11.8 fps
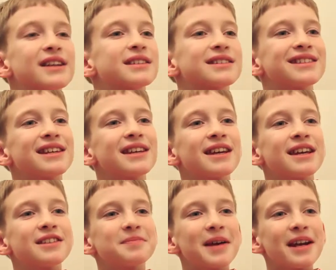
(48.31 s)
See,
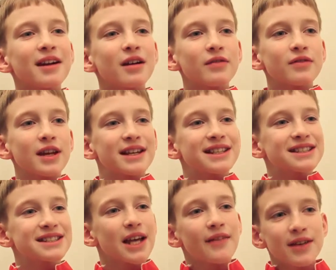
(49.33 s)
he's made out of like
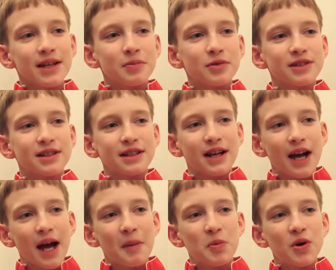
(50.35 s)
70%
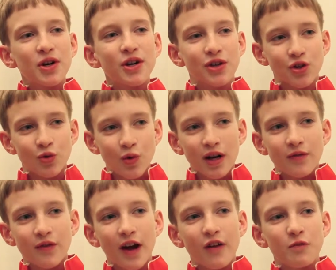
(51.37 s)
copper and
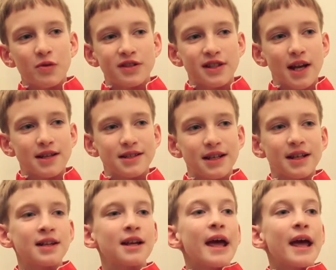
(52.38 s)
25% tin,